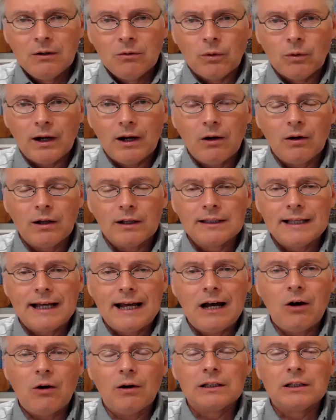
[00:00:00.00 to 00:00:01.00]
Well, a
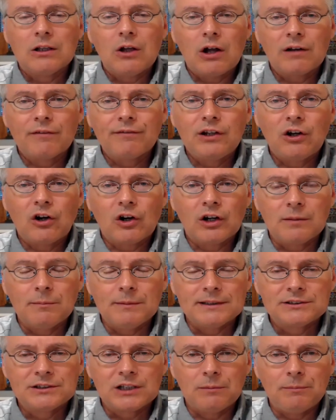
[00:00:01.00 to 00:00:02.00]
lot of the
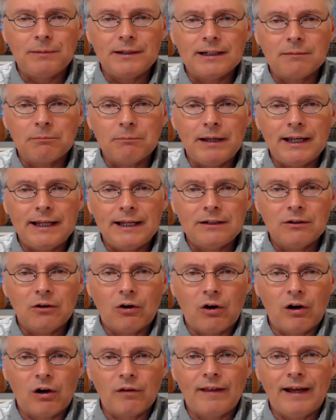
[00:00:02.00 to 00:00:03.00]
arguments that are being made
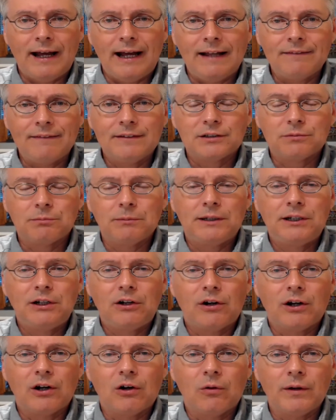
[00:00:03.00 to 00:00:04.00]
are that this
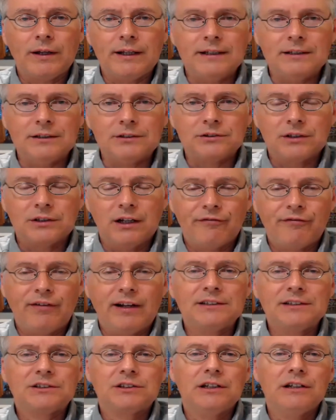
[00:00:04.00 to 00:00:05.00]
material is
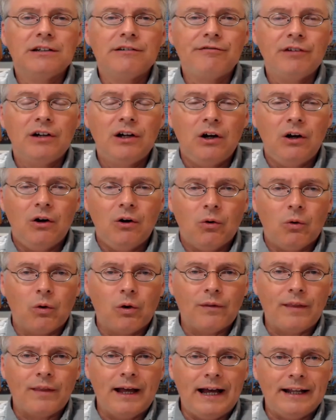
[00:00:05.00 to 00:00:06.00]
offensive
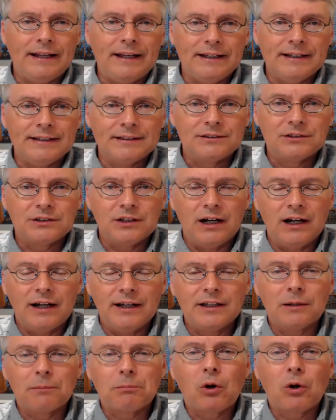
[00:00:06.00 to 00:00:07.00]
or that it's
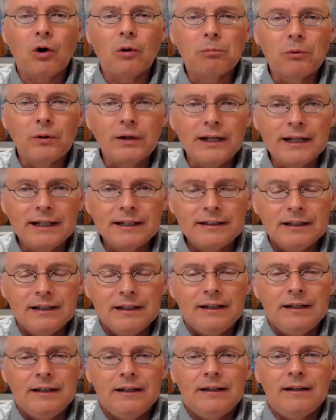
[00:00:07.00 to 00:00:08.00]
inappropriate.
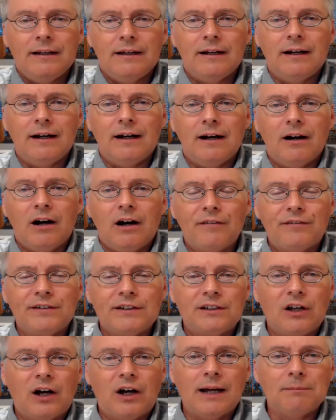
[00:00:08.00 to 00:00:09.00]

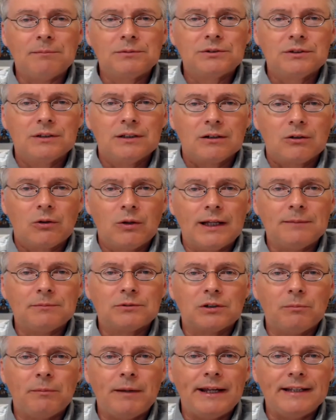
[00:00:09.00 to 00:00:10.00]
Oftentimes,
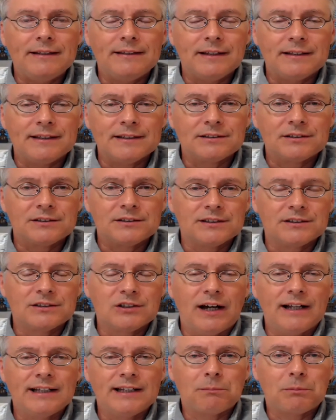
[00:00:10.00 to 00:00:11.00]
claims are made that this is
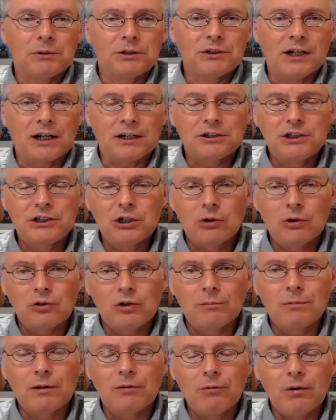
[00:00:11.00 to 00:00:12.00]
designed to protect
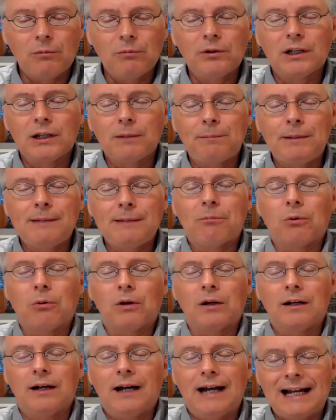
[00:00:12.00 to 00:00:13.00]
children, but what really people
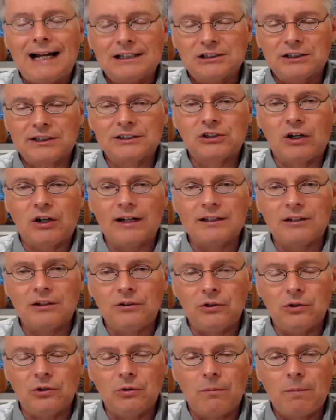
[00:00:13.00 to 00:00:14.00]
are actually trying to
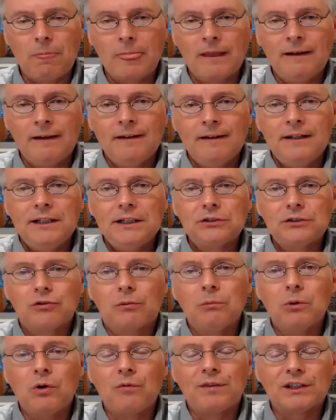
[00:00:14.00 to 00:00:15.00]
do is
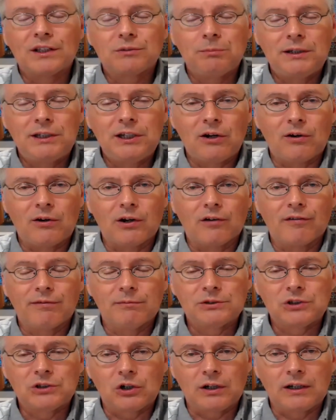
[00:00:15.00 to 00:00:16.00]
remove this material
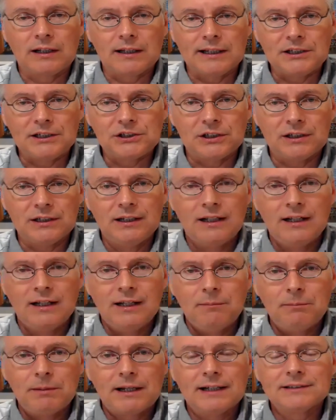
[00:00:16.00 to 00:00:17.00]
from circulation
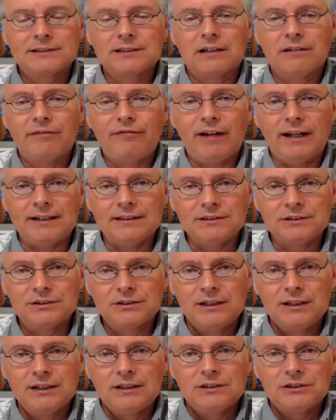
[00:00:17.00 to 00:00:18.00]
because it
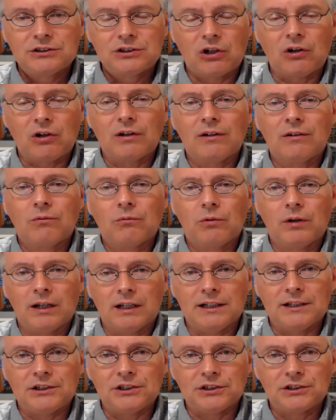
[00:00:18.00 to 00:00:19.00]
offends certain
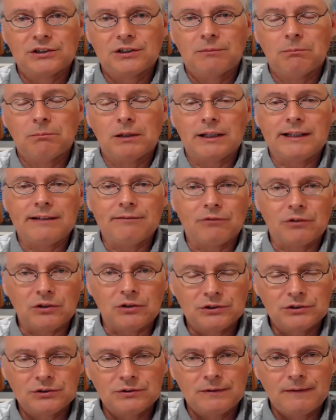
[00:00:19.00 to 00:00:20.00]
religious
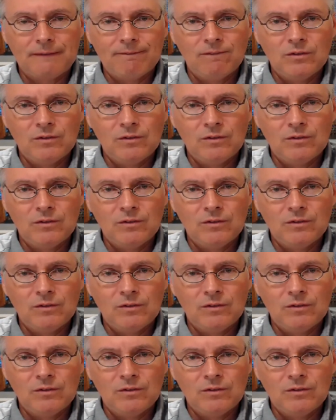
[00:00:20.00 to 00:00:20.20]
believers.